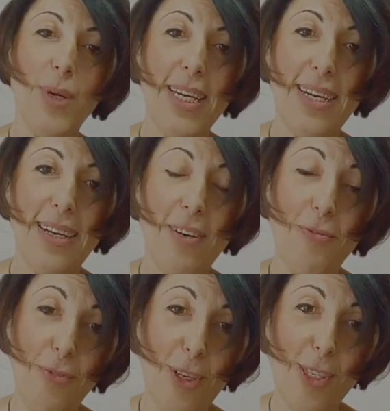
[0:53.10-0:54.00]
to
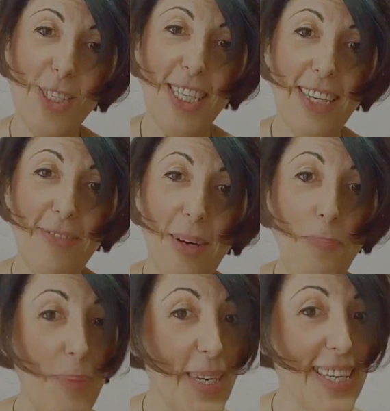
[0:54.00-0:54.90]
first give a
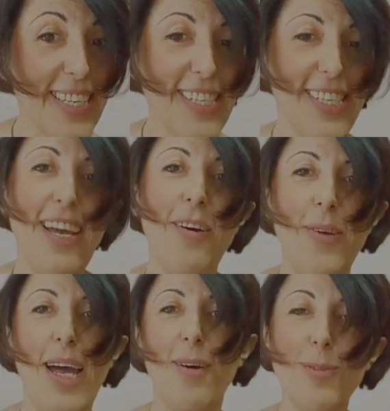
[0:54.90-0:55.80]
big shout
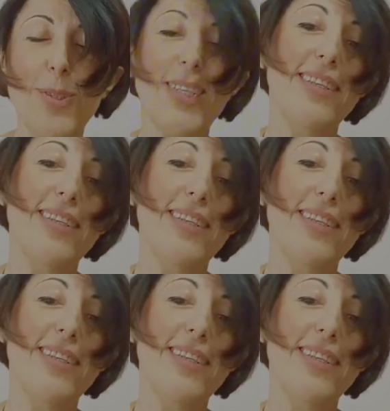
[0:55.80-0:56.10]
out,